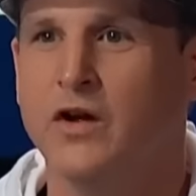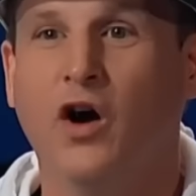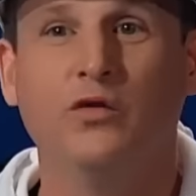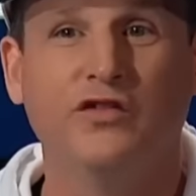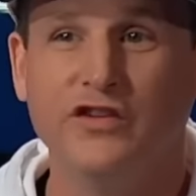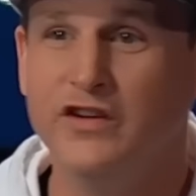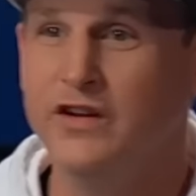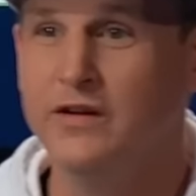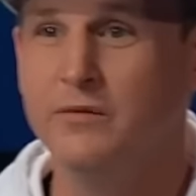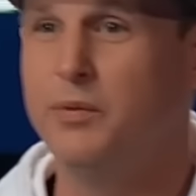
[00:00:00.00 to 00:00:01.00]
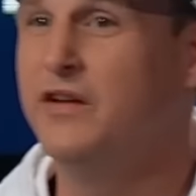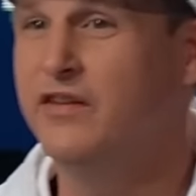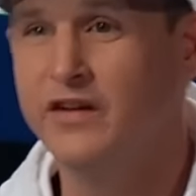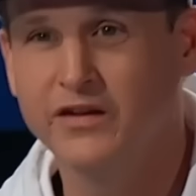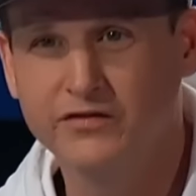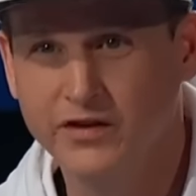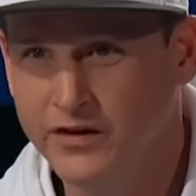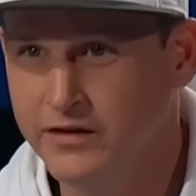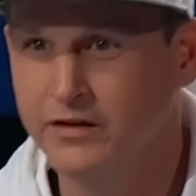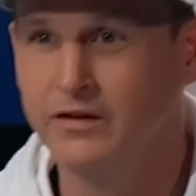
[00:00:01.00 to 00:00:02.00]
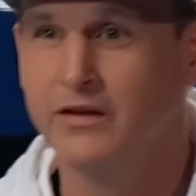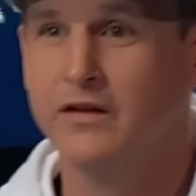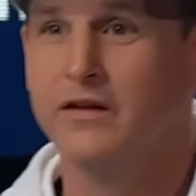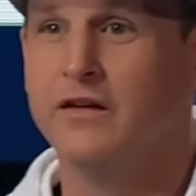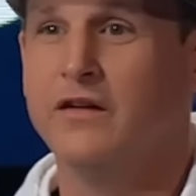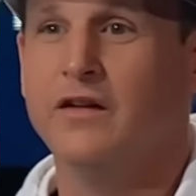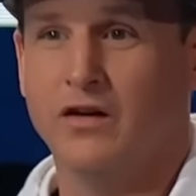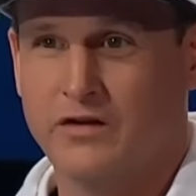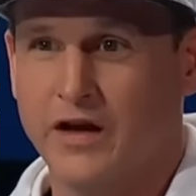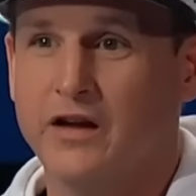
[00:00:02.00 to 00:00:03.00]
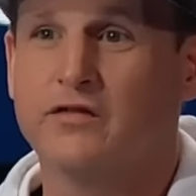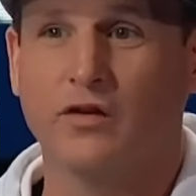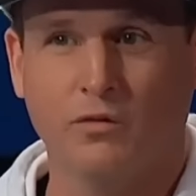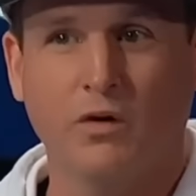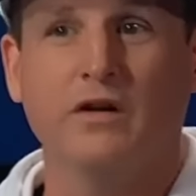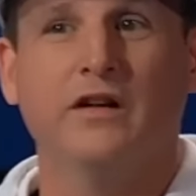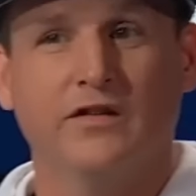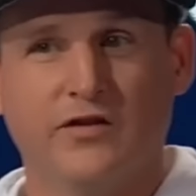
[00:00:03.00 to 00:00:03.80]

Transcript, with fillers: OCD, PTSD? I have OCD. Okay, so what is